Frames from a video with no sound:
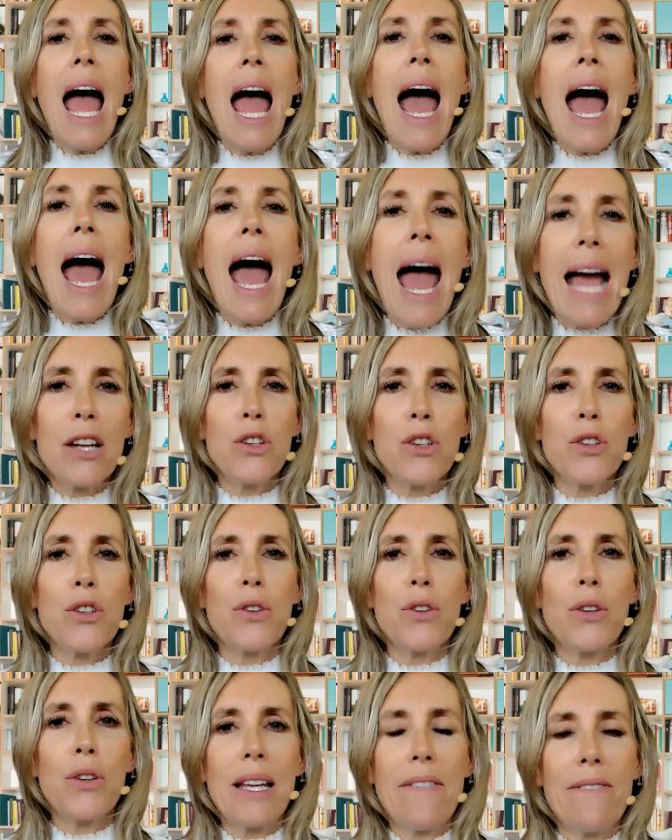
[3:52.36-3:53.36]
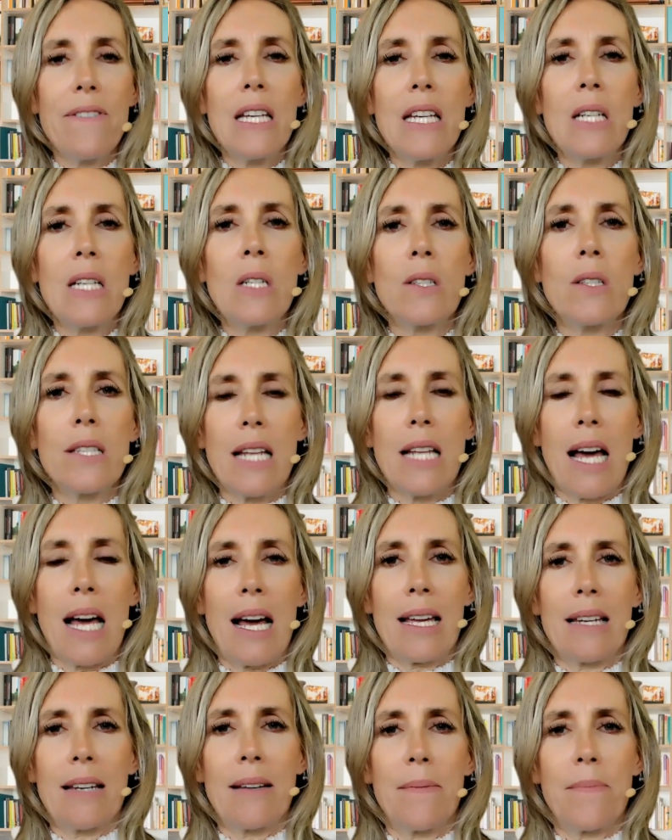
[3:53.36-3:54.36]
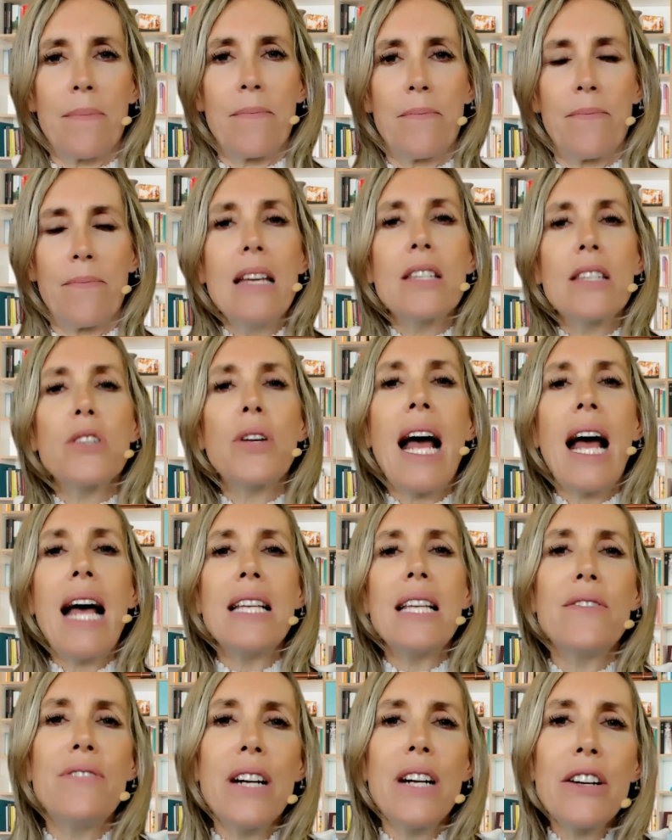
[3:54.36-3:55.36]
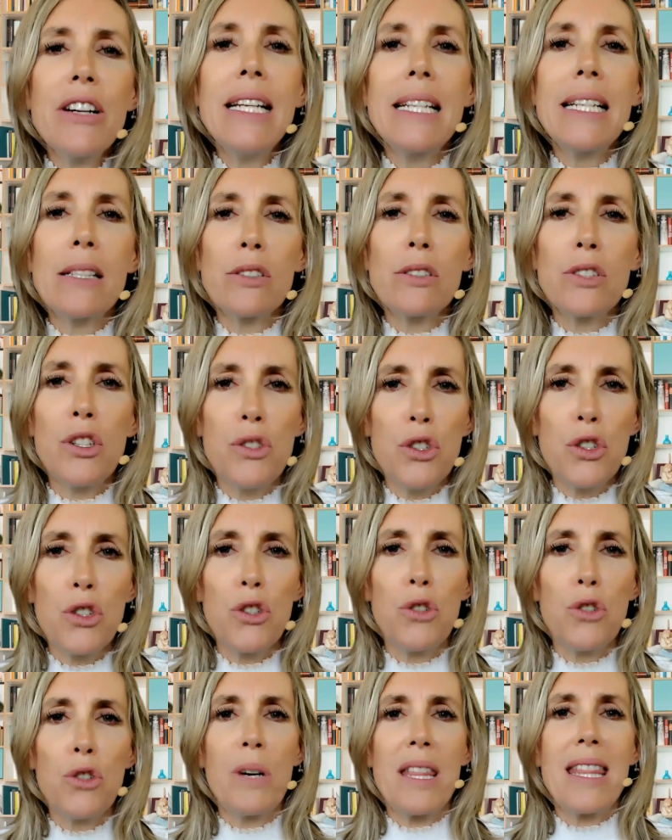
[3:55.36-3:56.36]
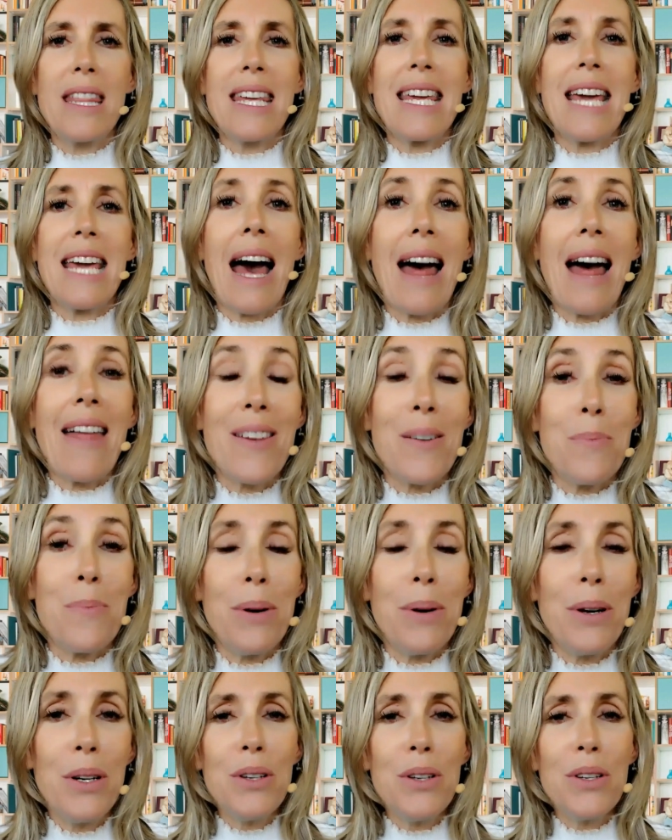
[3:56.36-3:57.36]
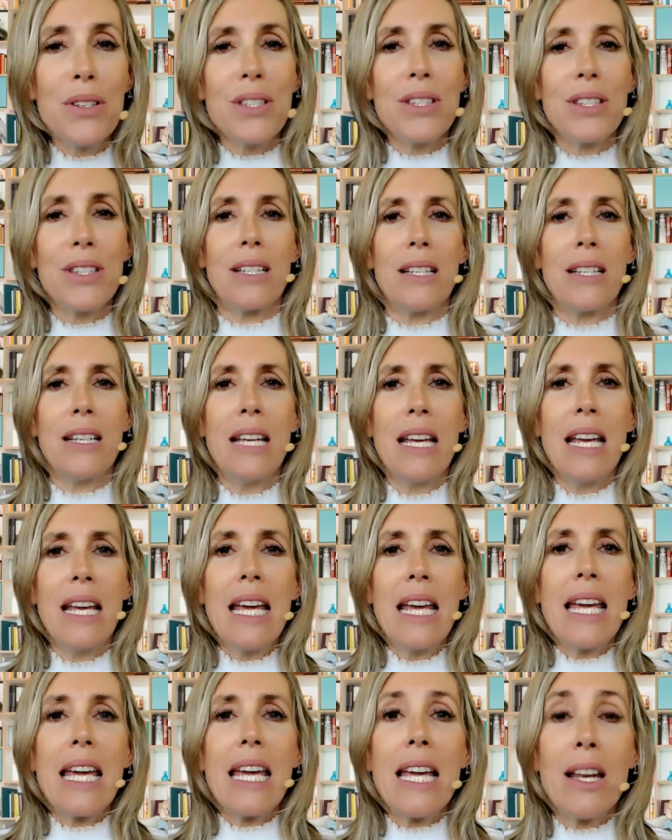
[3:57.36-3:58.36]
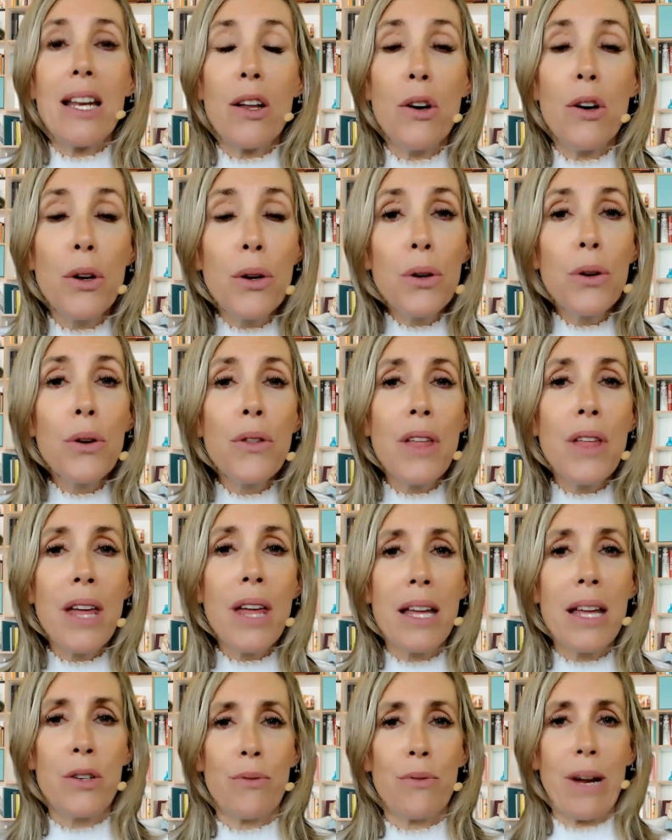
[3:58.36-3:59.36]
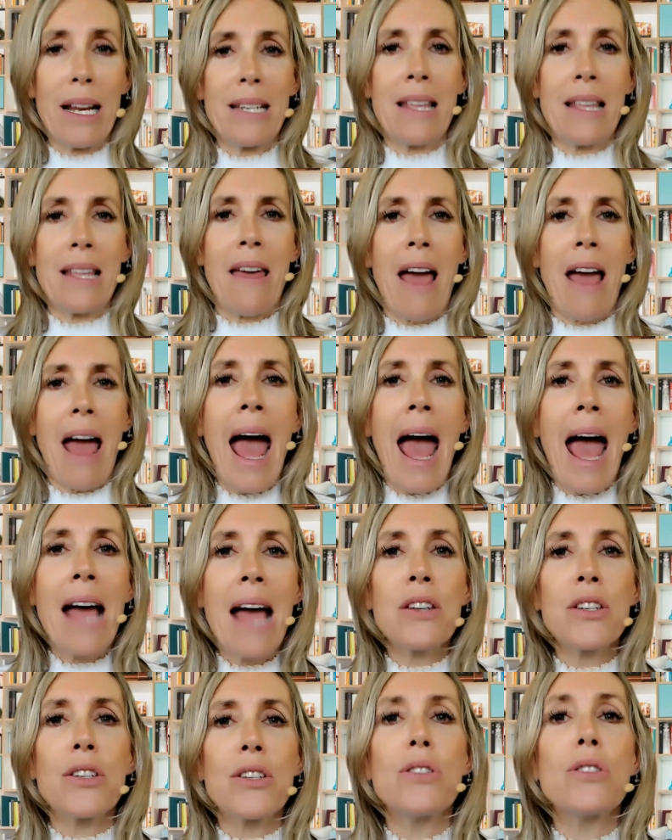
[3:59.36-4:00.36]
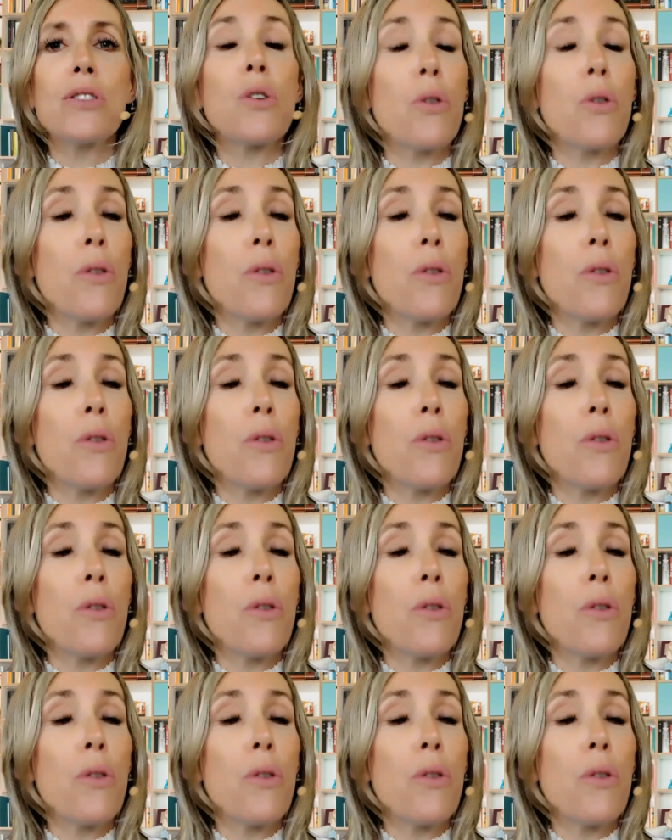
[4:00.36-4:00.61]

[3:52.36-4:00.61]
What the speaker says: actually feels like. So it has very little to do with the other person in who they're directing their actions or